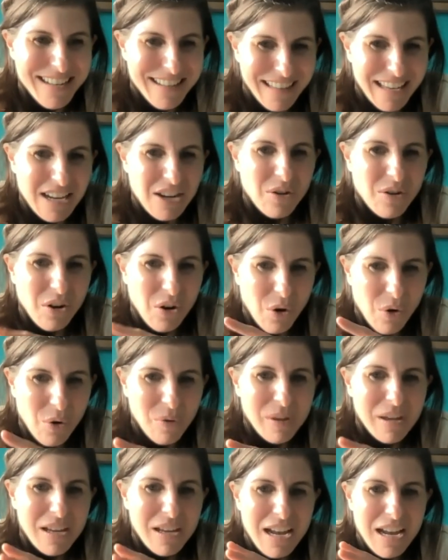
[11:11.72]
That you can
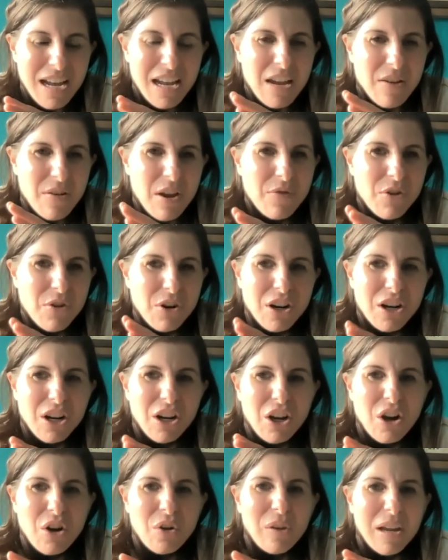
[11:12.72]
only, if you're going to
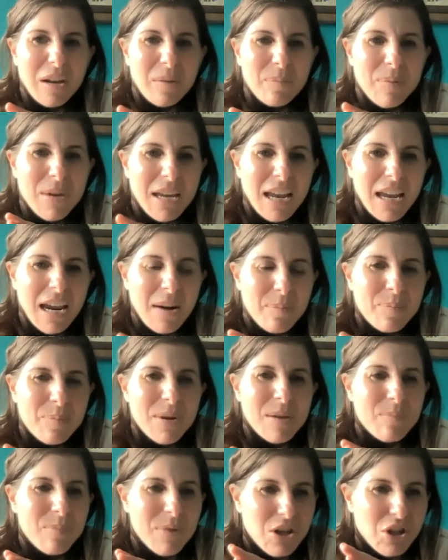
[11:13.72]
go, like,
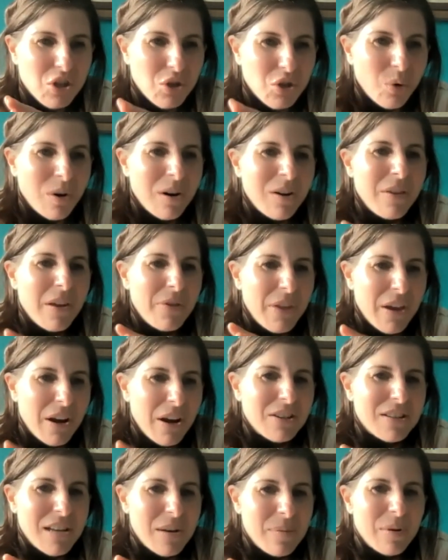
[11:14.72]
be sure that
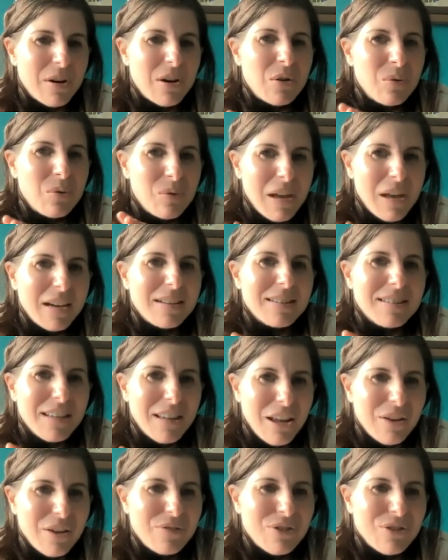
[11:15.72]
there's somebody who likes and
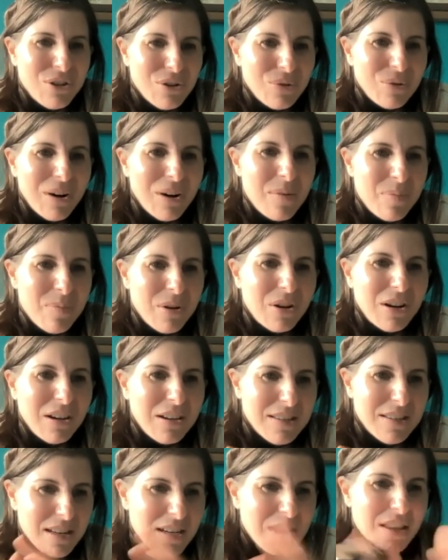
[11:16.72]
loves you, right?
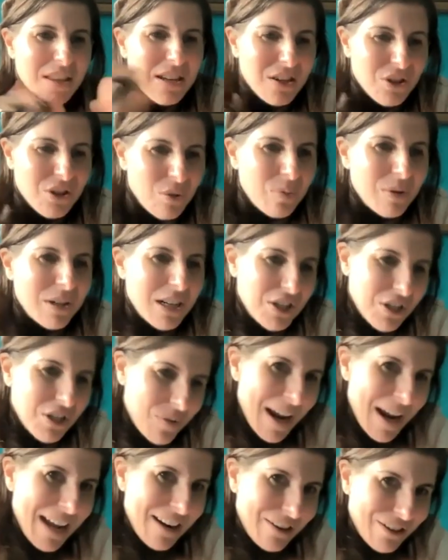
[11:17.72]
Because the interpretation
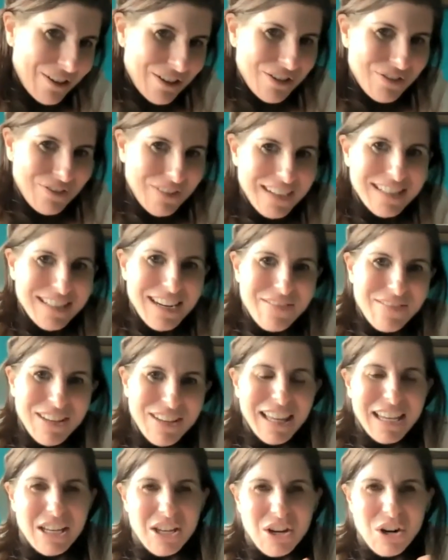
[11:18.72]
matters, right? Debbie,
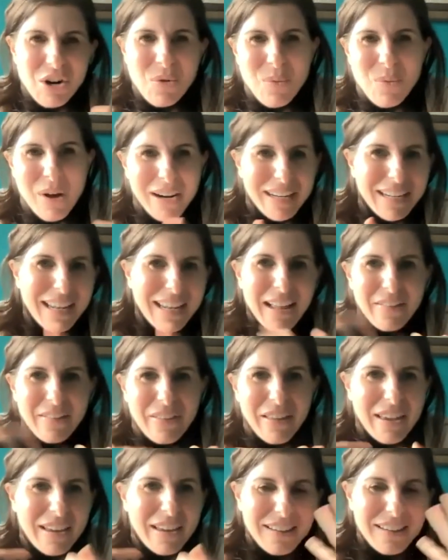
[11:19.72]
like, you don't want to get,
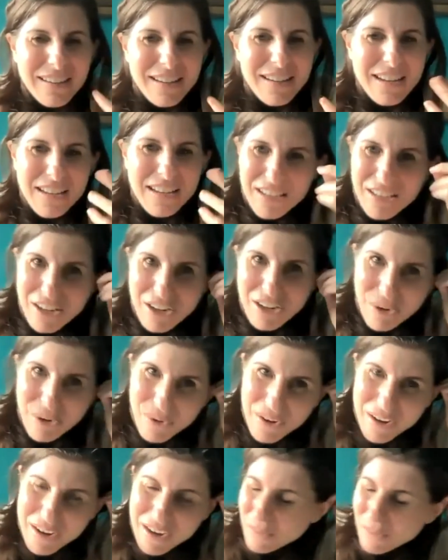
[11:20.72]
like, you
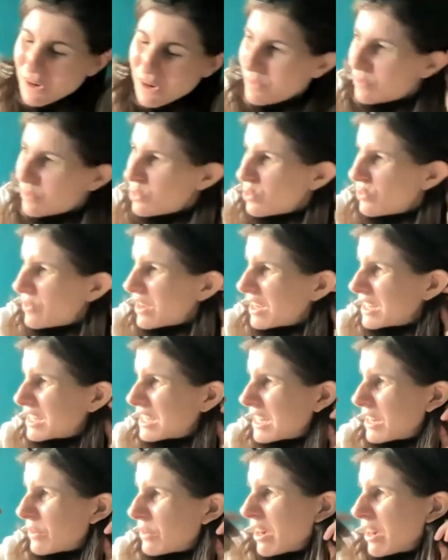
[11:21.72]
know, what movie is
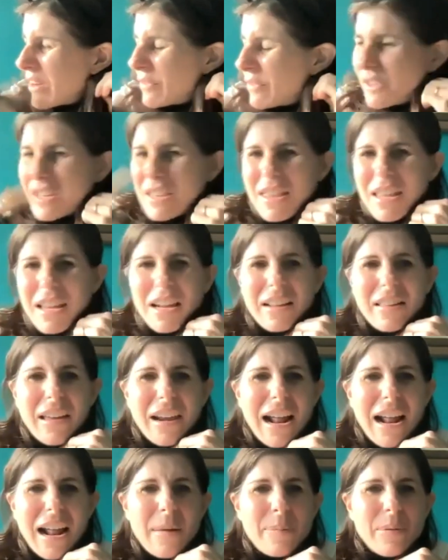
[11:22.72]
it where everything
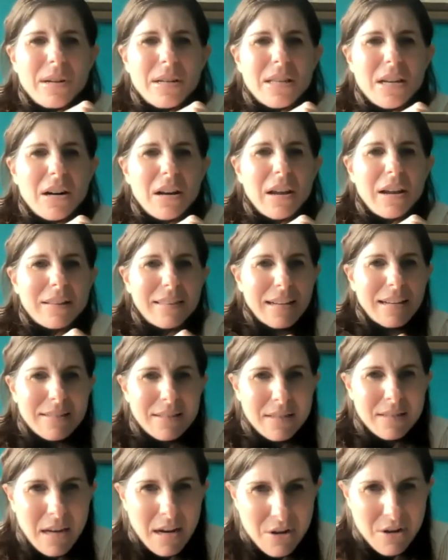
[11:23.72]
that happens, they're like, that's
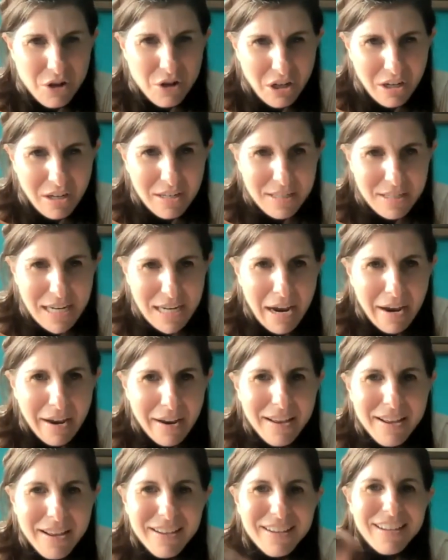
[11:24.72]
a sign you're going to
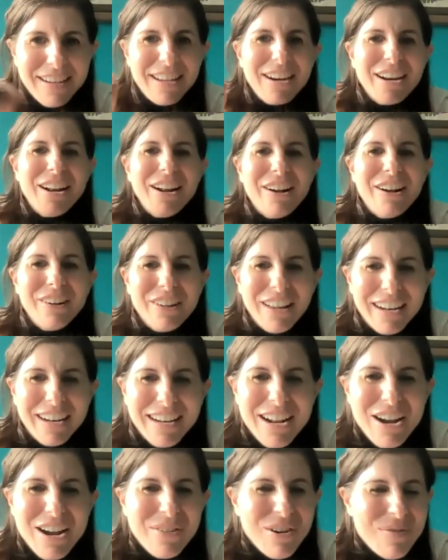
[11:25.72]
die, you know?
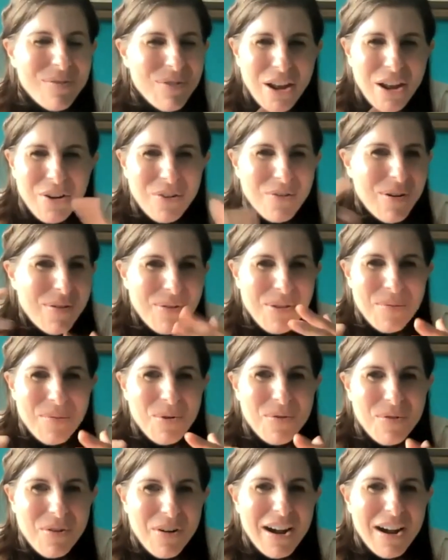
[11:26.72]
Like, well, I don't remember the
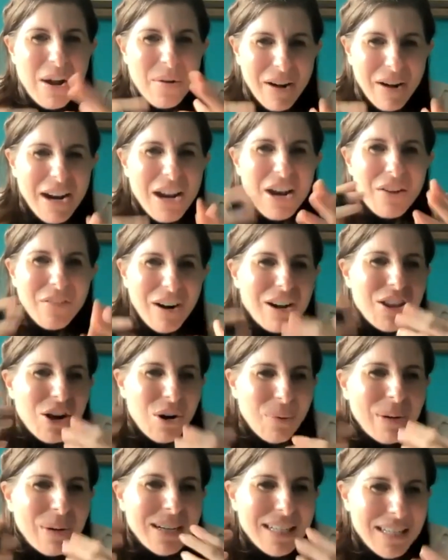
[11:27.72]
movie right now, but, right? You
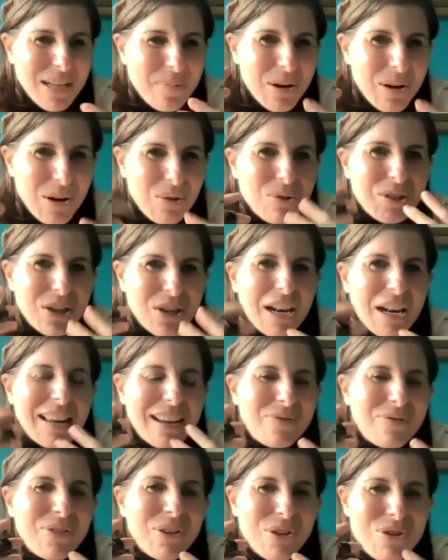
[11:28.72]
don't want somebody who's going to,
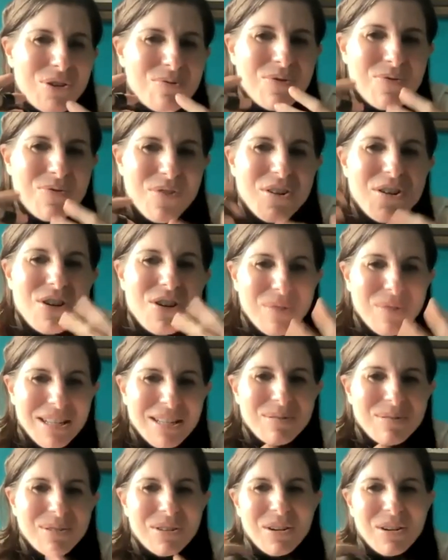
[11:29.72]
like, fill you with fear. You want
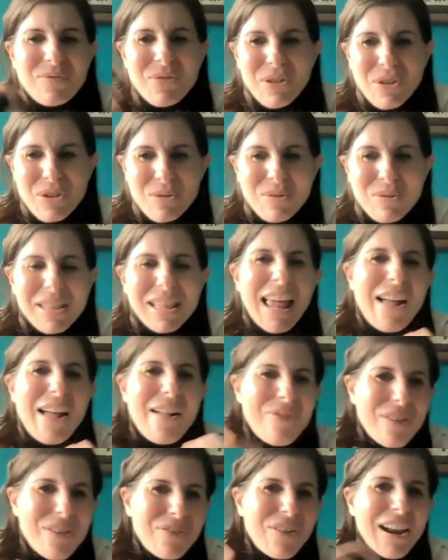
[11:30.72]
someone who's going to fill you with
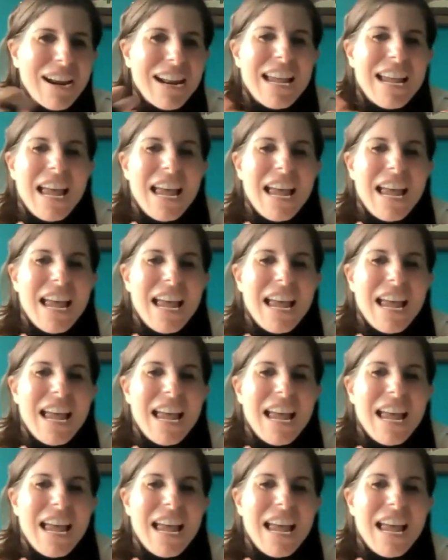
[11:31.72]
love and fun.